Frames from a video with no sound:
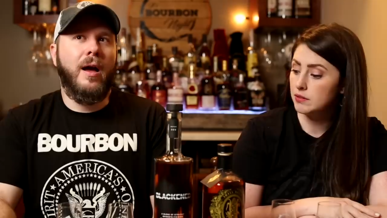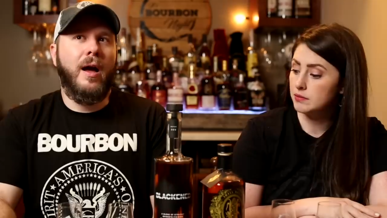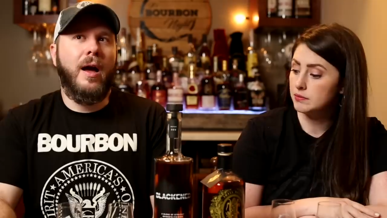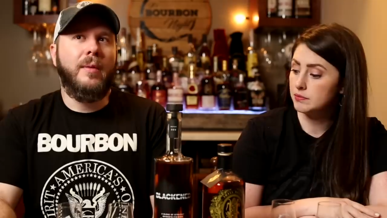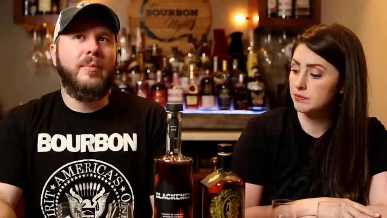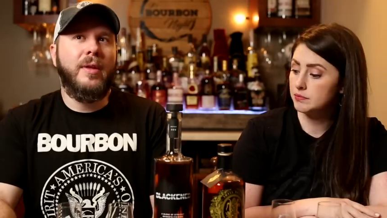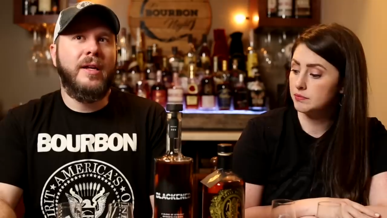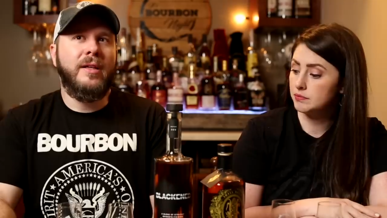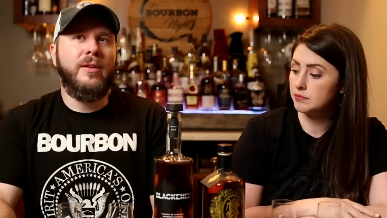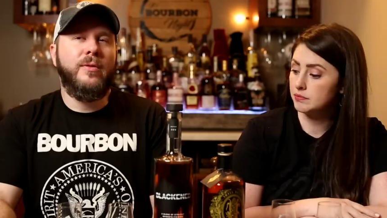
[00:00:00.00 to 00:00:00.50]

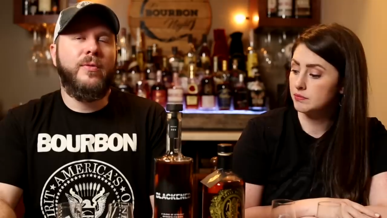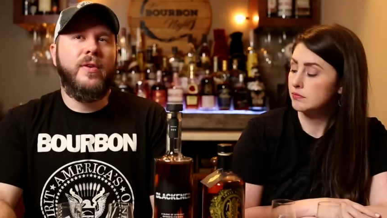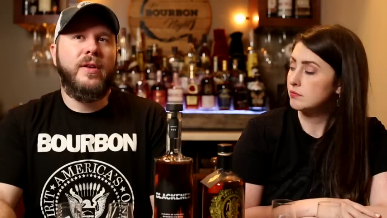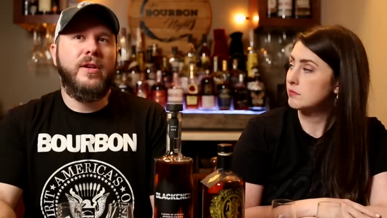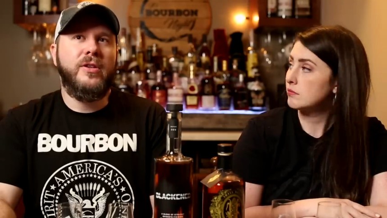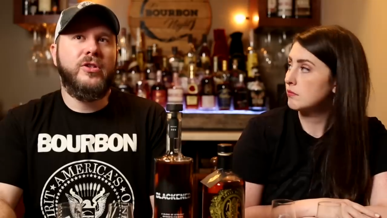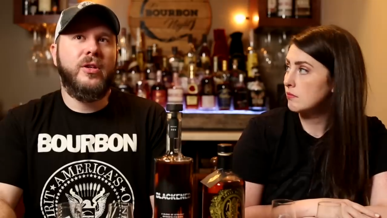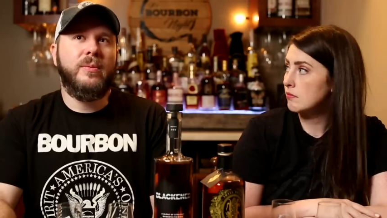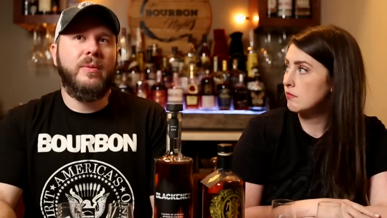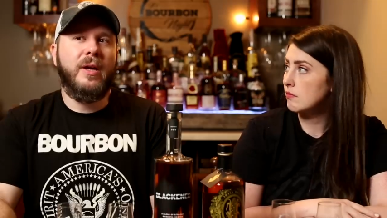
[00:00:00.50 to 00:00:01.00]
Speaker 1: i'm liking the
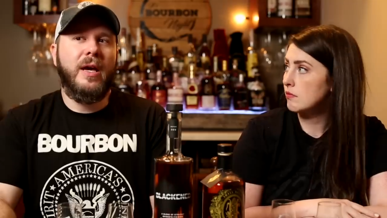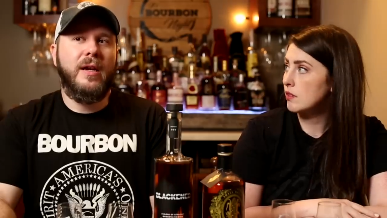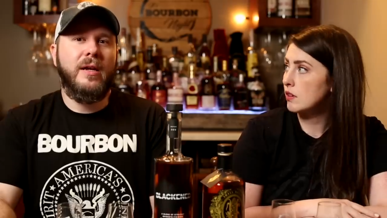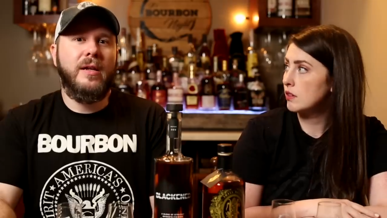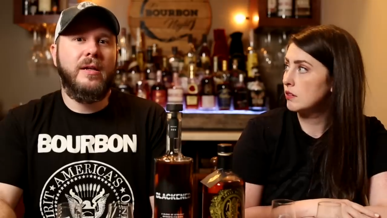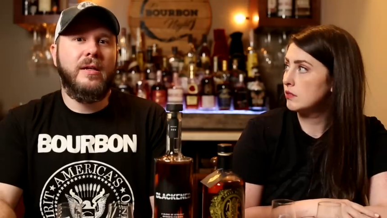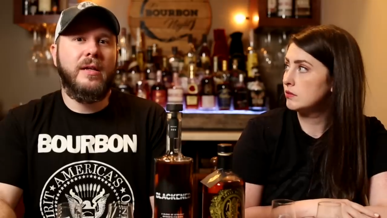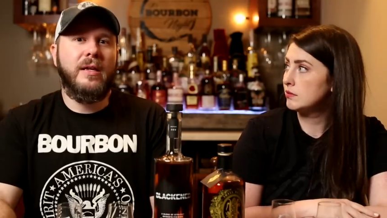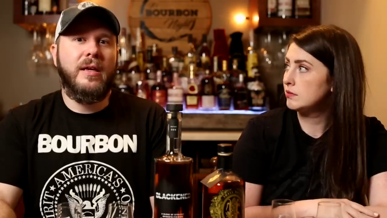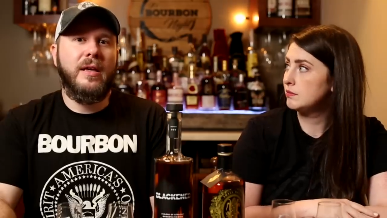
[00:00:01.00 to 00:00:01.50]
finish i'm kind
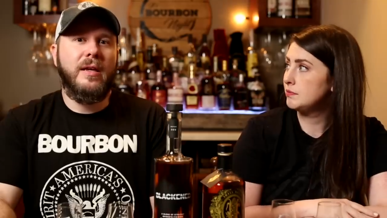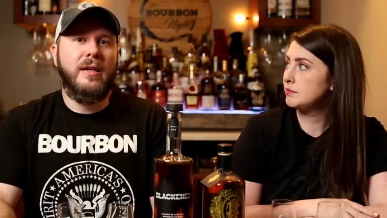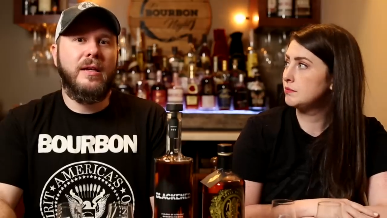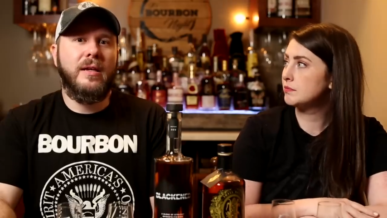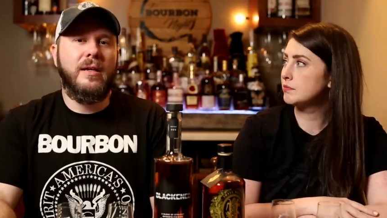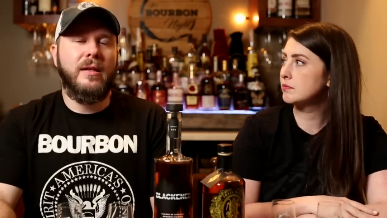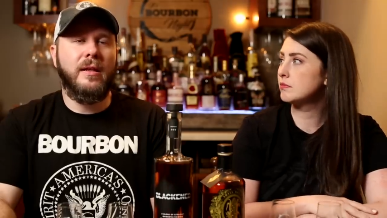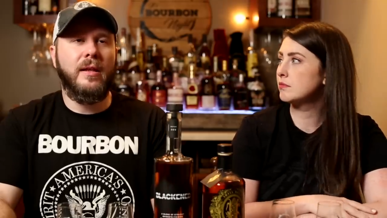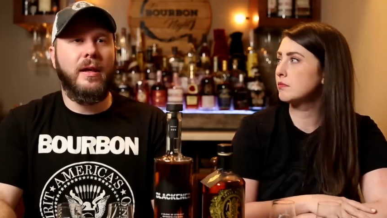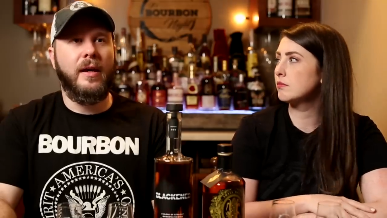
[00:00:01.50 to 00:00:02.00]
of
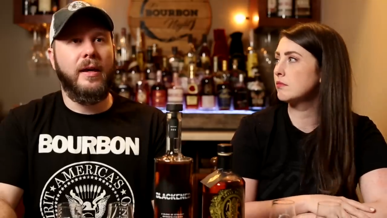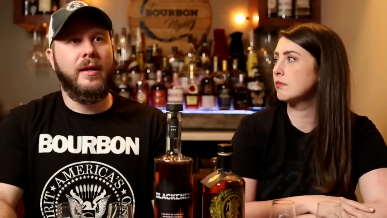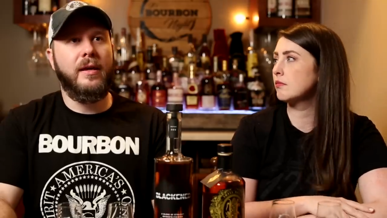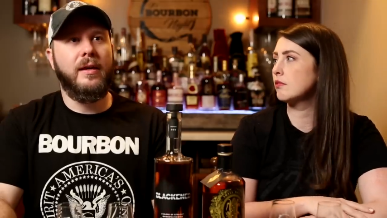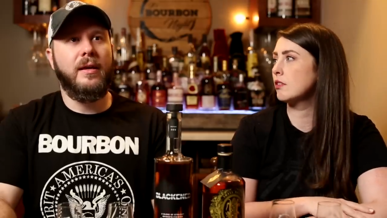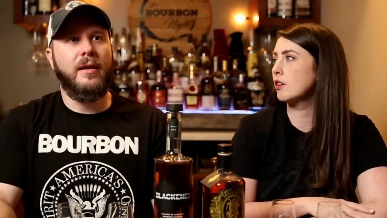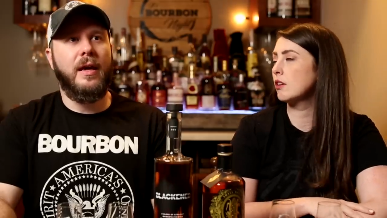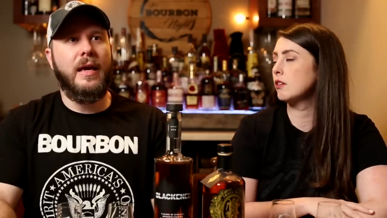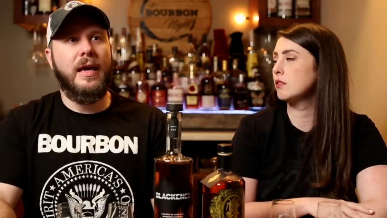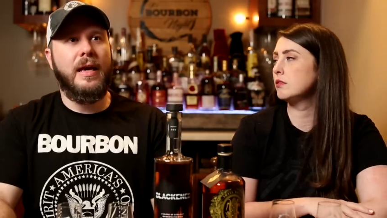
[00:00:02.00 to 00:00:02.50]
getting
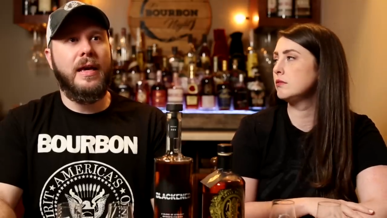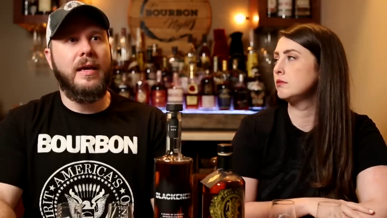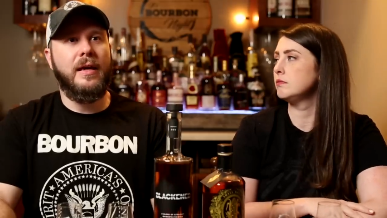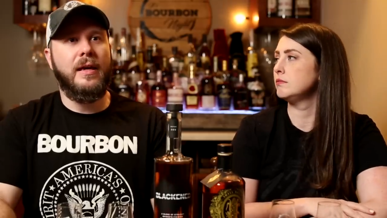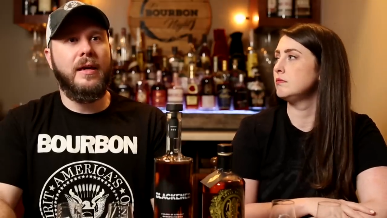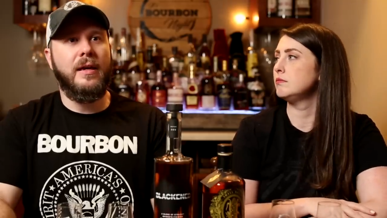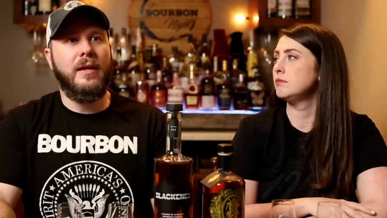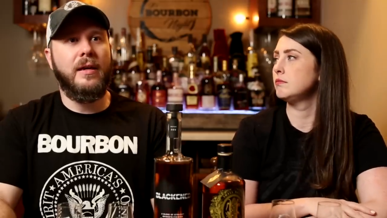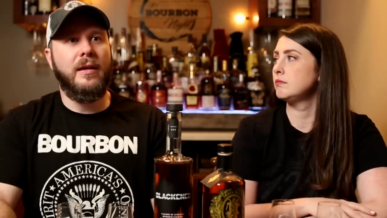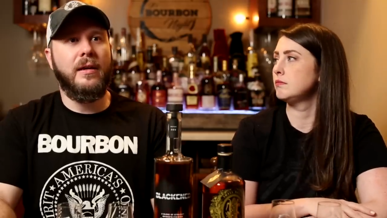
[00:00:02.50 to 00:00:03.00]
like
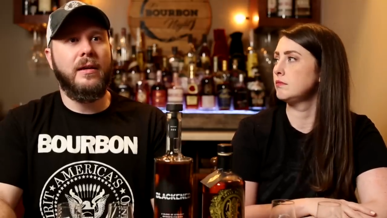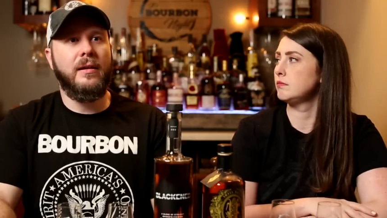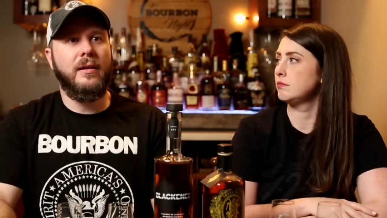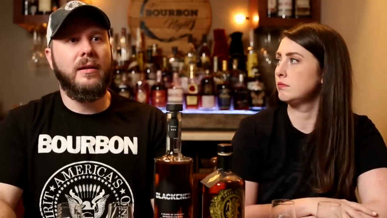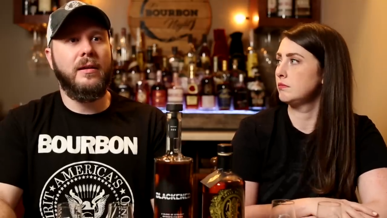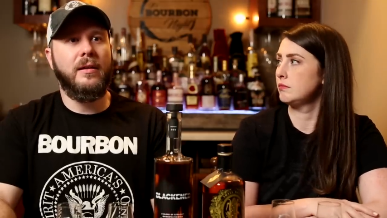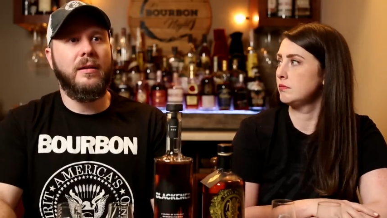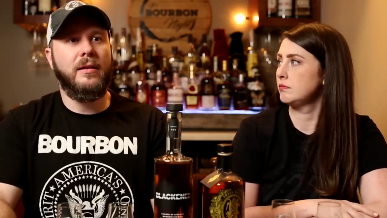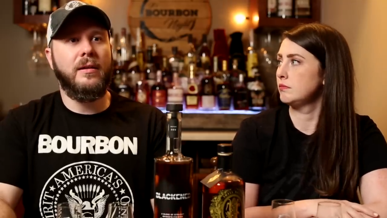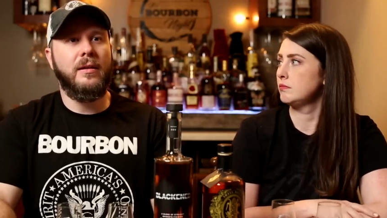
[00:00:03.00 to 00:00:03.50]
a
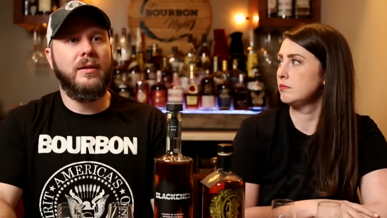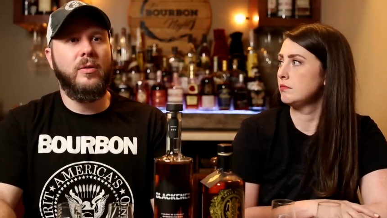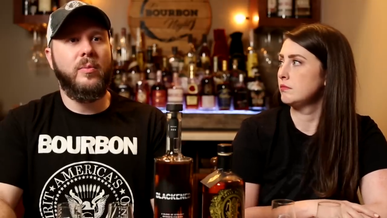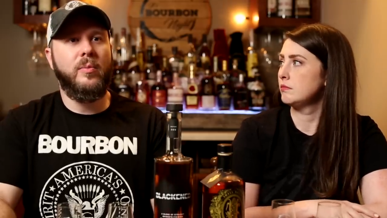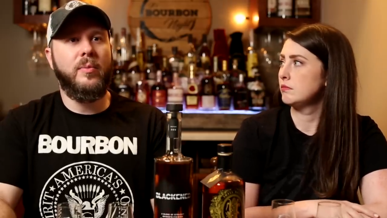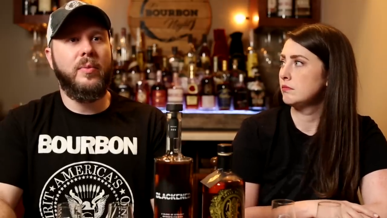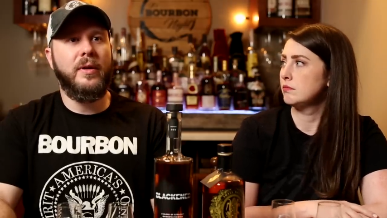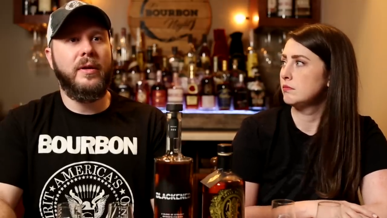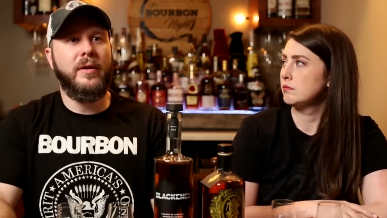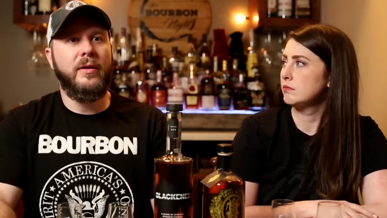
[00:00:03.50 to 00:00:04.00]
little
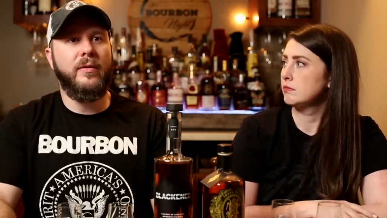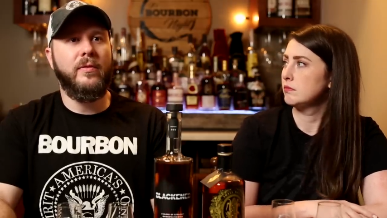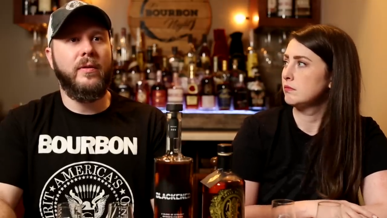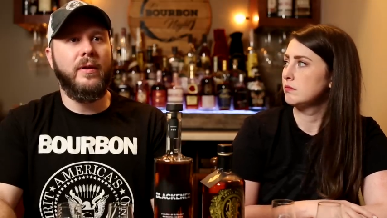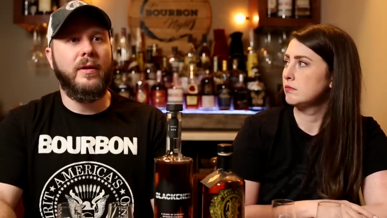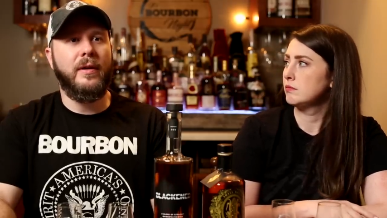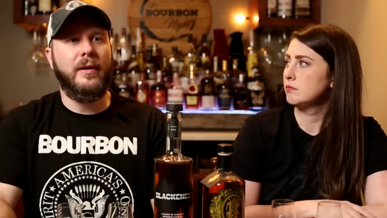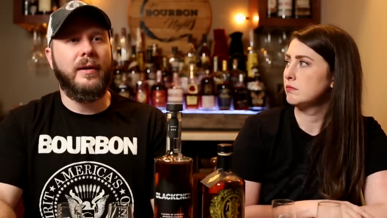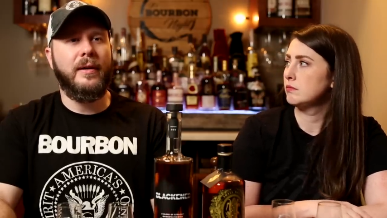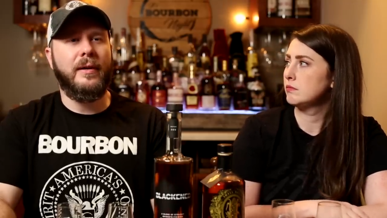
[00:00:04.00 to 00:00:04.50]
bit of
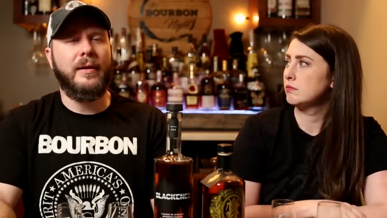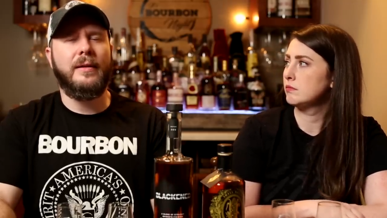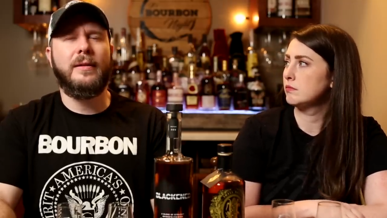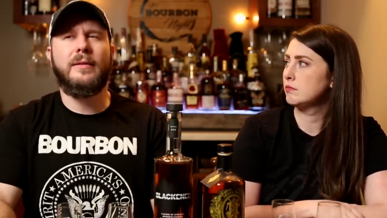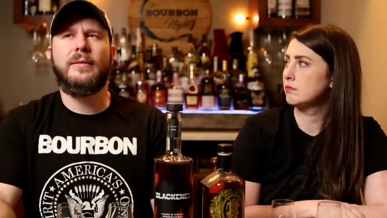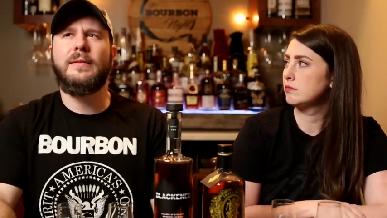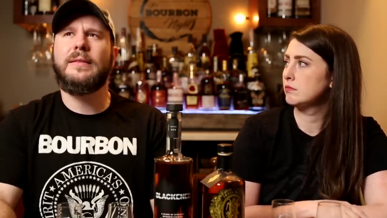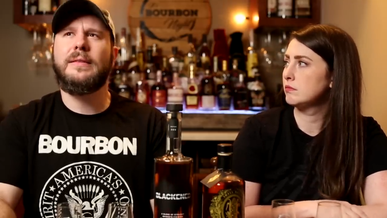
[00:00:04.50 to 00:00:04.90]
a